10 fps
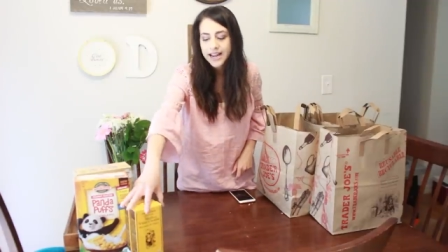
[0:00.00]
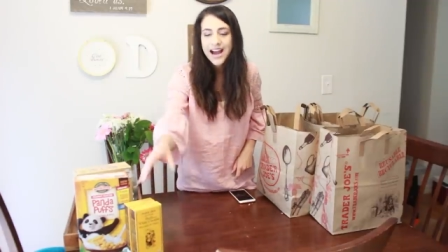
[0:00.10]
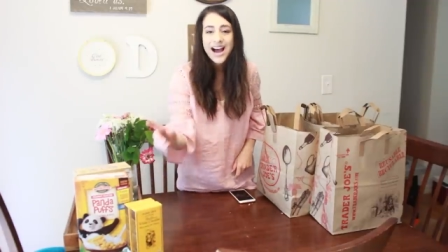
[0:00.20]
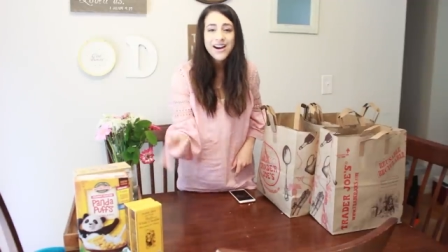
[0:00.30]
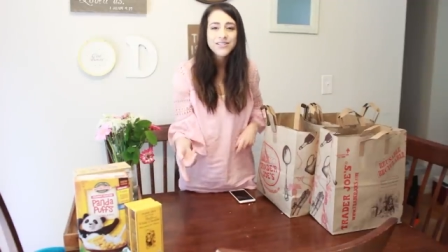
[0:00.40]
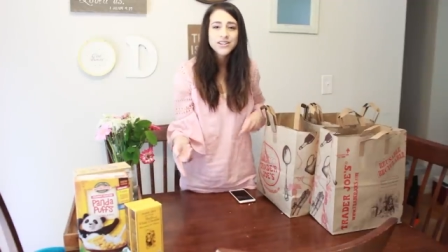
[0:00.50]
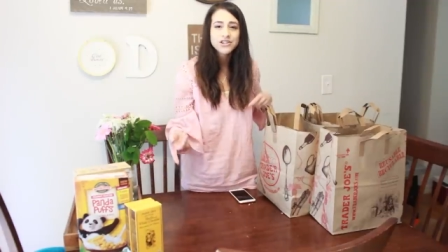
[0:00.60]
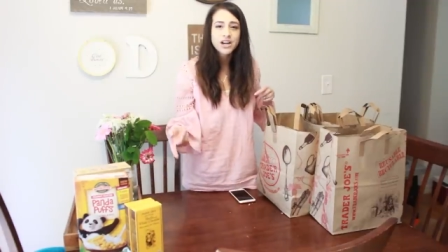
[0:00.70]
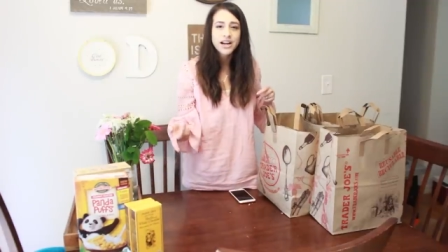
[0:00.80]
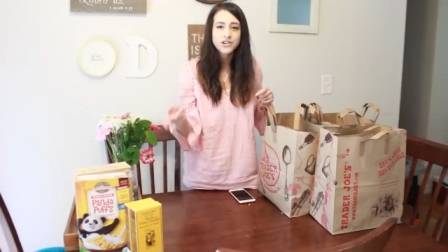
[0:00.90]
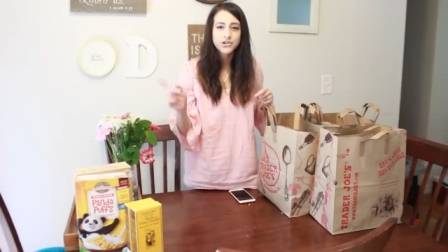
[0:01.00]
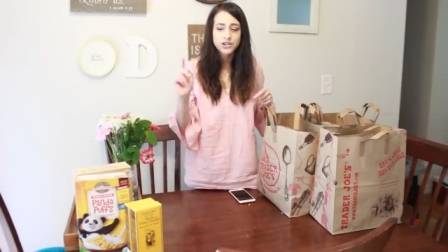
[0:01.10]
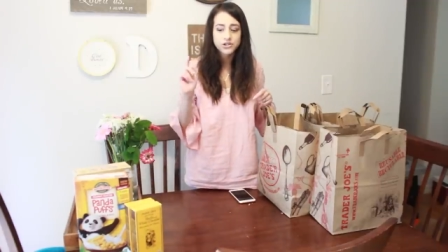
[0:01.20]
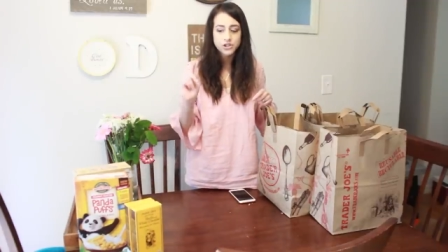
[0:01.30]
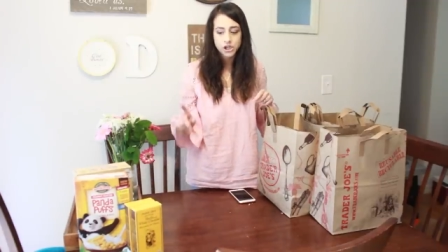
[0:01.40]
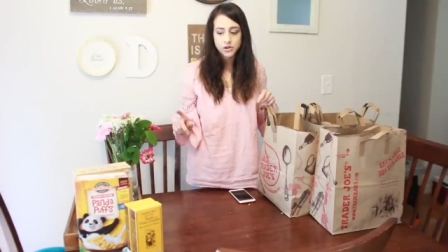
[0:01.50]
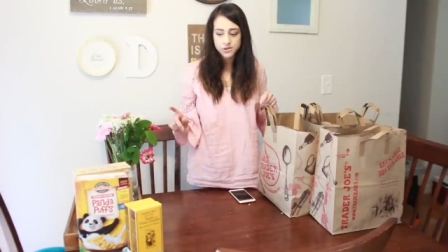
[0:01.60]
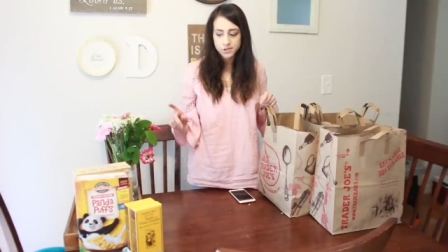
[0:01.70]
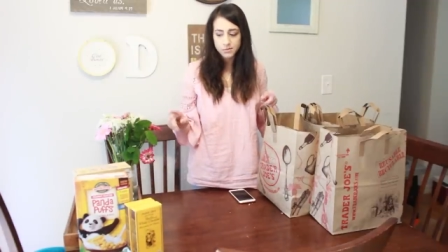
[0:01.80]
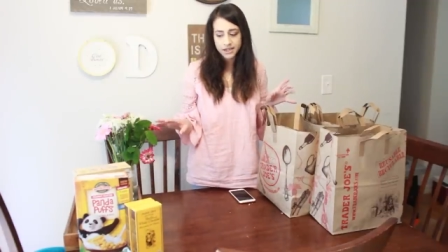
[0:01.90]
haven't tried Trader
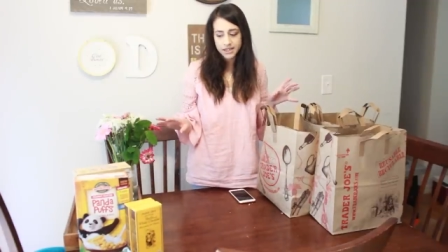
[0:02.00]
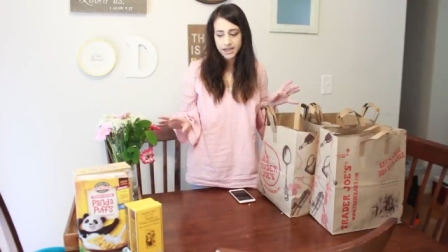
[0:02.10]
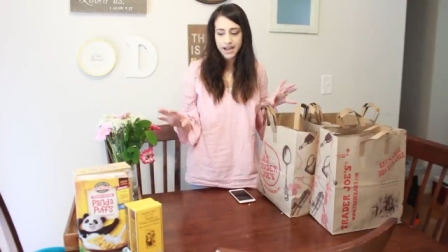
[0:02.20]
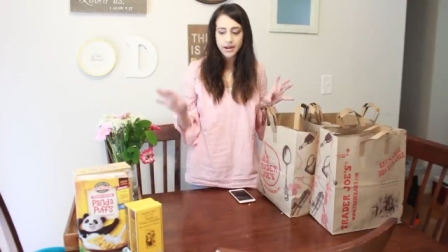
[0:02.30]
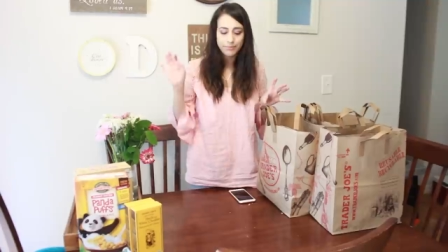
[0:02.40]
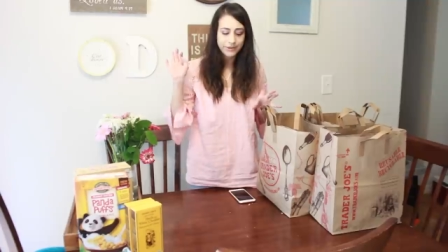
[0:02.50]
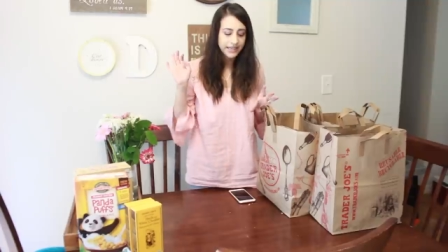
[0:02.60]
Joe's brand yet,